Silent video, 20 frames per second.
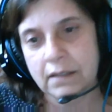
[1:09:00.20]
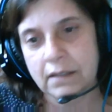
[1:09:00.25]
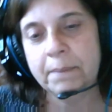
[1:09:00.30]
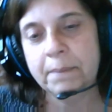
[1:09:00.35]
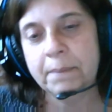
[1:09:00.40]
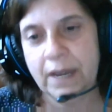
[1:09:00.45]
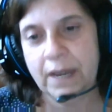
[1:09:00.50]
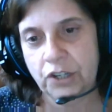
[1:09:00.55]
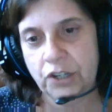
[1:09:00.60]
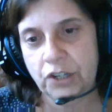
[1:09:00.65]

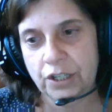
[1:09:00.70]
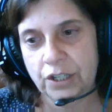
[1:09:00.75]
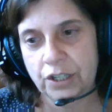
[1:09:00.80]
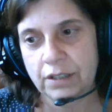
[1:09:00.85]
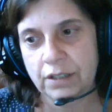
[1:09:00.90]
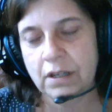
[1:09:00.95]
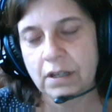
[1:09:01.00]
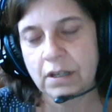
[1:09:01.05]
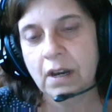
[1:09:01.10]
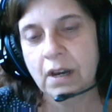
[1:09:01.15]
a
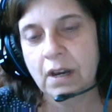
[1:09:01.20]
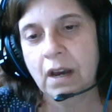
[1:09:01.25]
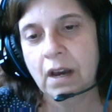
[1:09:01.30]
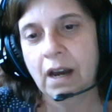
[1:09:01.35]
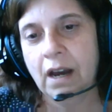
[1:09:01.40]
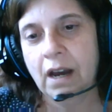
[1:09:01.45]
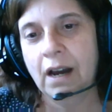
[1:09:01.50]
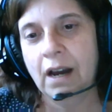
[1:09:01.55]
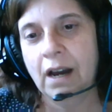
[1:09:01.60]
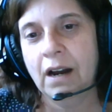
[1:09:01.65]
patient.
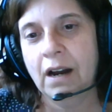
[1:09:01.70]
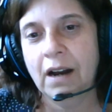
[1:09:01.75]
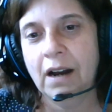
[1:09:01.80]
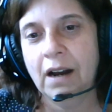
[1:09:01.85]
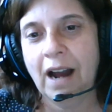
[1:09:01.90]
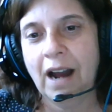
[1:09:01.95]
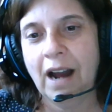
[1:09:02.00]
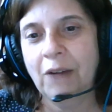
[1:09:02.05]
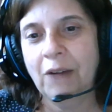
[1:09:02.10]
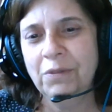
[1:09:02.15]

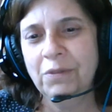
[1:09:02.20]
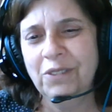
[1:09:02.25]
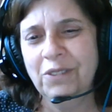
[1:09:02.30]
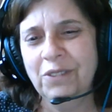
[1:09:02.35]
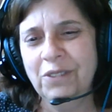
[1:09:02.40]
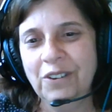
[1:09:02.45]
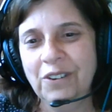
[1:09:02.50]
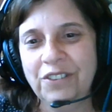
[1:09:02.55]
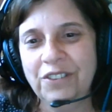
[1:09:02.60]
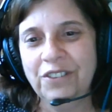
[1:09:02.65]
How
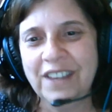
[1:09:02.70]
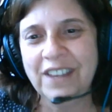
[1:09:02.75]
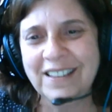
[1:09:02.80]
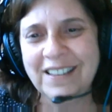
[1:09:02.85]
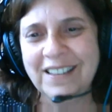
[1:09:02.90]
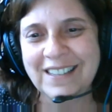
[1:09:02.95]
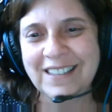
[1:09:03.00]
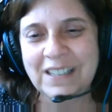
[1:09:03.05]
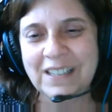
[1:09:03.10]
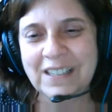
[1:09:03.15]
do you
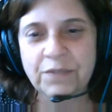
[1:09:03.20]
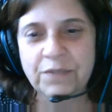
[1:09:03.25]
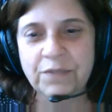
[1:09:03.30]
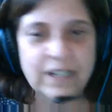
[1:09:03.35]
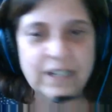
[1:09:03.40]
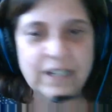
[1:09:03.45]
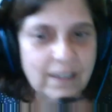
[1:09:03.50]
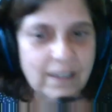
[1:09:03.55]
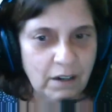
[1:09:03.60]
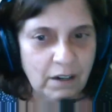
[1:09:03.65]
think these
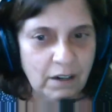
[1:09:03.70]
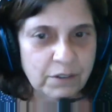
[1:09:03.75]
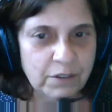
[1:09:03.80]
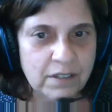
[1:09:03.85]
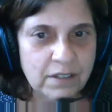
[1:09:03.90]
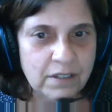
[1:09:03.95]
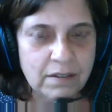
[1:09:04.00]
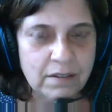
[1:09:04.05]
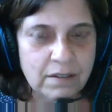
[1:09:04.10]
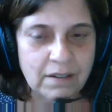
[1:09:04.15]

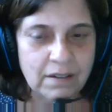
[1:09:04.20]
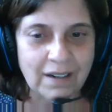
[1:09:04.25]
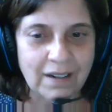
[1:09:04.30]
results,